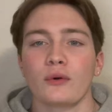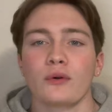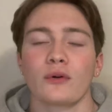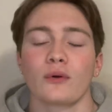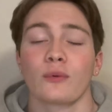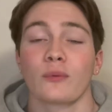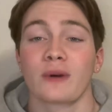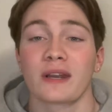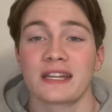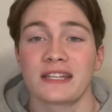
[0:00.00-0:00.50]

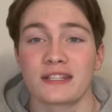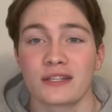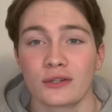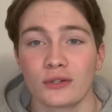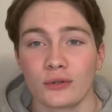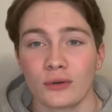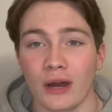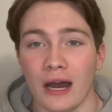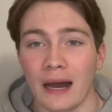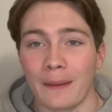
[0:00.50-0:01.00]
What it
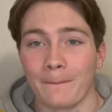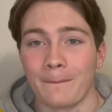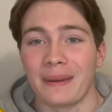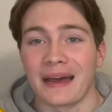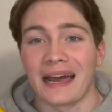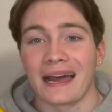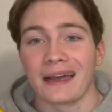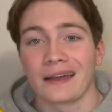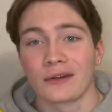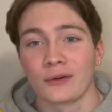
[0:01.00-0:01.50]
do? I'm
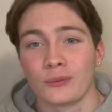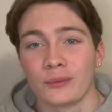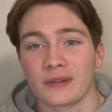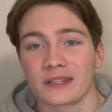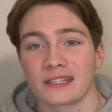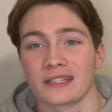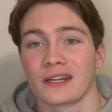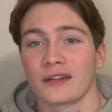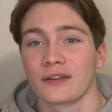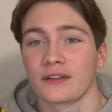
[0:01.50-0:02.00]
back
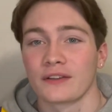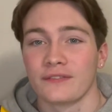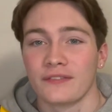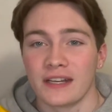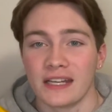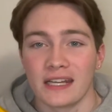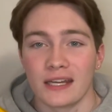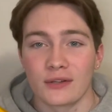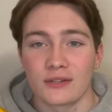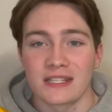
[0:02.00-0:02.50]
with another
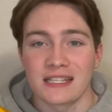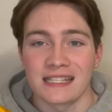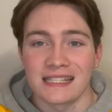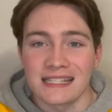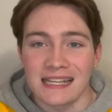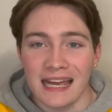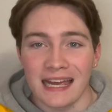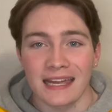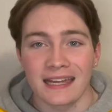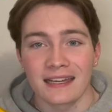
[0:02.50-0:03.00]
video
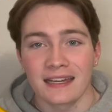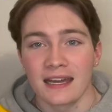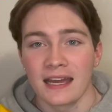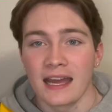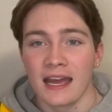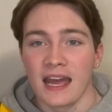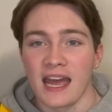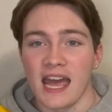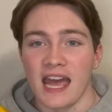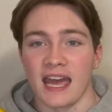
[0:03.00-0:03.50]
today,
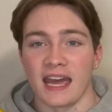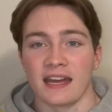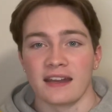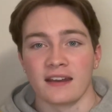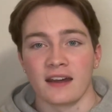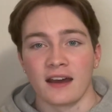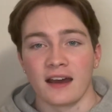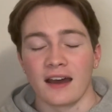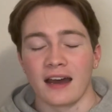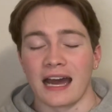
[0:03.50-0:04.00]
and
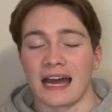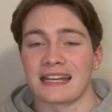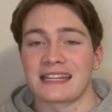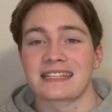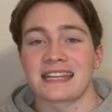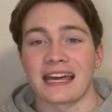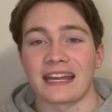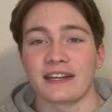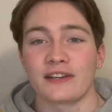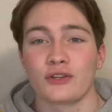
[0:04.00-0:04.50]
I
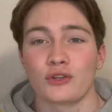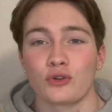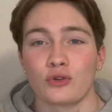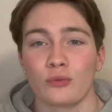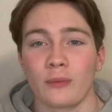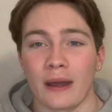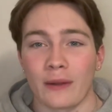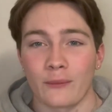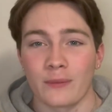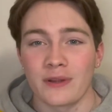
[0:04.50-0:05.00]
decided to do
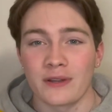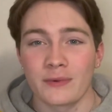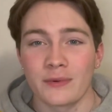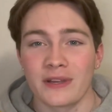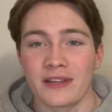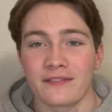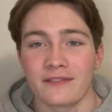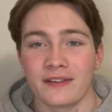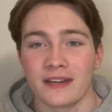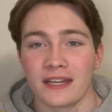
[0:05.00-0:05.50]
my
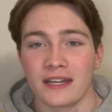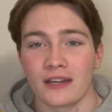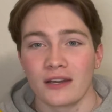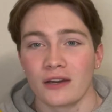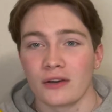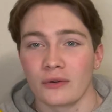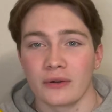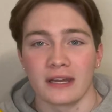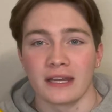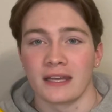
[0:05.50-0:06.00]
midweek
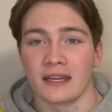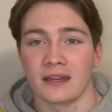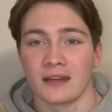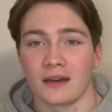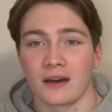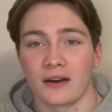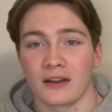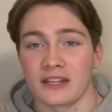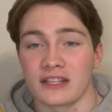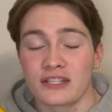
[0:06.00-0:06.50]
video
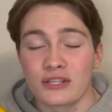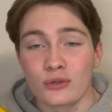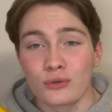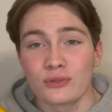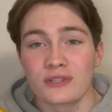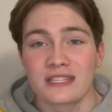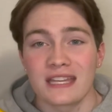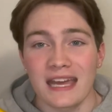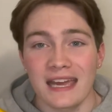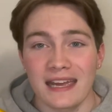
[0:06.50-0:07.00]
on a
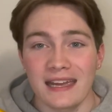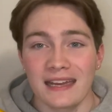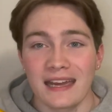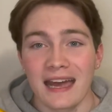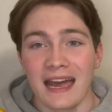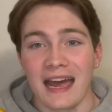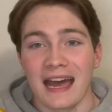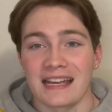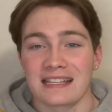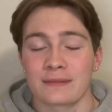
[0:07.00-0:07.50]
Tuesday
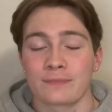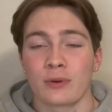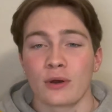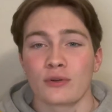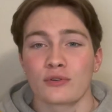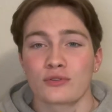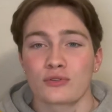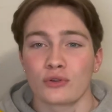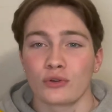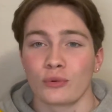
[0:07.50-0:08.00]
as
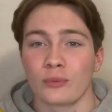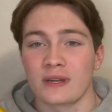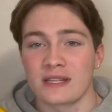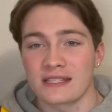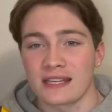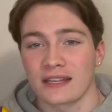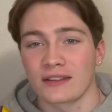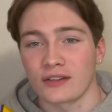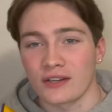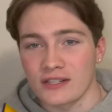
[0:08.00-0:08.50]
opposed to a
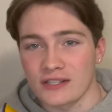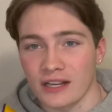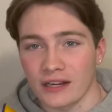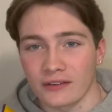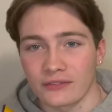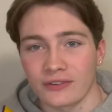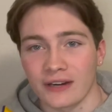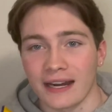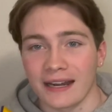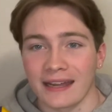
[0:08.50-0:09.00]
Wednesday, Thursday,
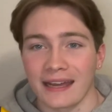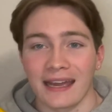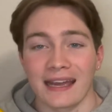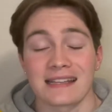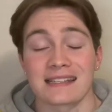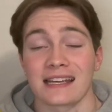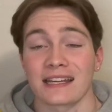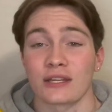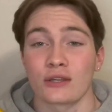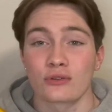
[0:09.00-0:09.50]
or Friday
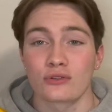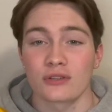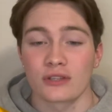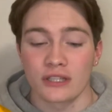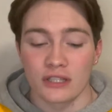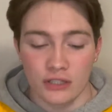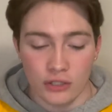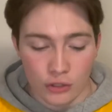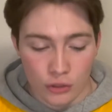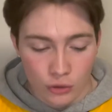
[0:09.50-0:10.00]
as I
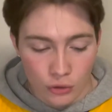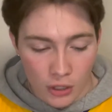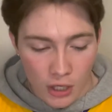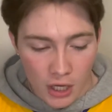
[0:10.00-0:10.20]
usually do.